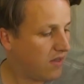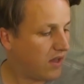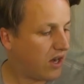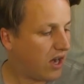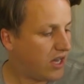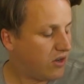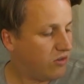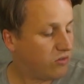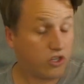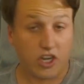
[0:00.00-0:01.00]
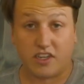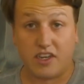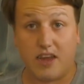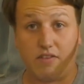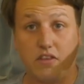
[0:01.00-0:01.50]
that I use, which I
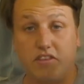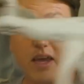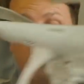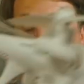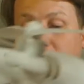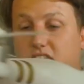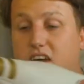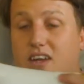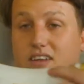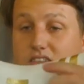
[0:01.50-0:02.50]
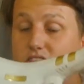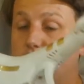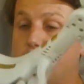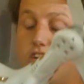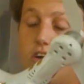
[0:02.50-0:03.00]
didn't have on the table at the start, is the
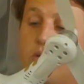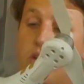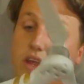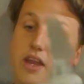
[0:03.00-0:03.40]
drone.